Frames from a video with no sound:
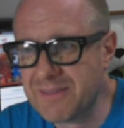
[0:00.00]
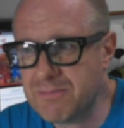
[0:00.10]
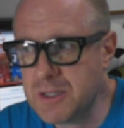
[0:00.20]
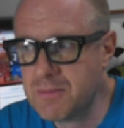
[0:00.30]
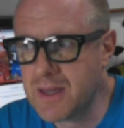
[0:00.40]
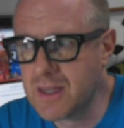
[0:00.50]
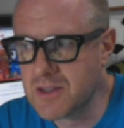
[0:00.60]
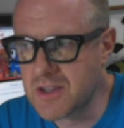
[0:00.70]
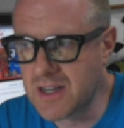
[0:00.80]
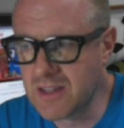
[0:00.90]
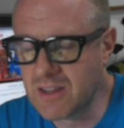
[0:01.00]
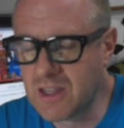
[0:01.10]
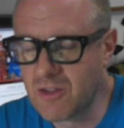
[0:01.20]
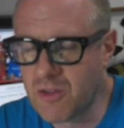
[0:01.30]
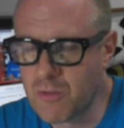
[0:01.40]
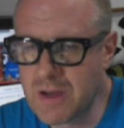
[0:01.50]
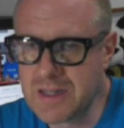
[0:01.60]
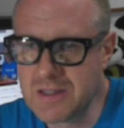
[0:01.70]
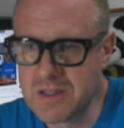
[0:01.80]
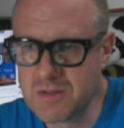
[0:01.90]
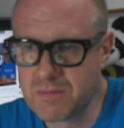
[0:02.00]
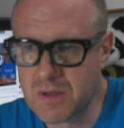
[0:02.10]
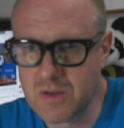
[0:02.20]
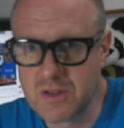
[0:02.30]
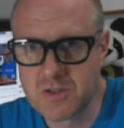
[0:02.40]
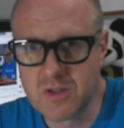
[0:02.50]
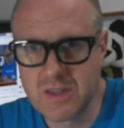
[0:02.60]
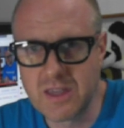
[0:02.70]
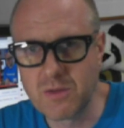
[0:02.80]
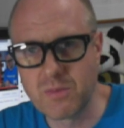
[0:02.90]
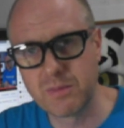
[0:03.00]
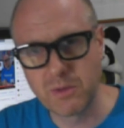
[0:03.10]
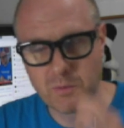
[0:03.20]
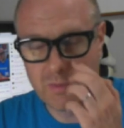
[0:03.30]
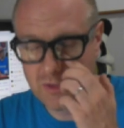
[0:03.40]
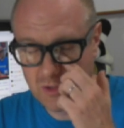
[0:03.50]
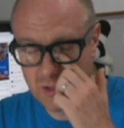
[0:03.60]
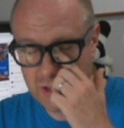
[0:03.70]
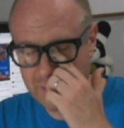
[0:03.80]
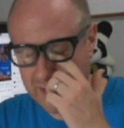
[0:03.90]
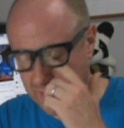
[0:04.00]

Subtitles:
Mid-May, you're starting to get into the rainy season period. So yeah, you're probably mid to early May,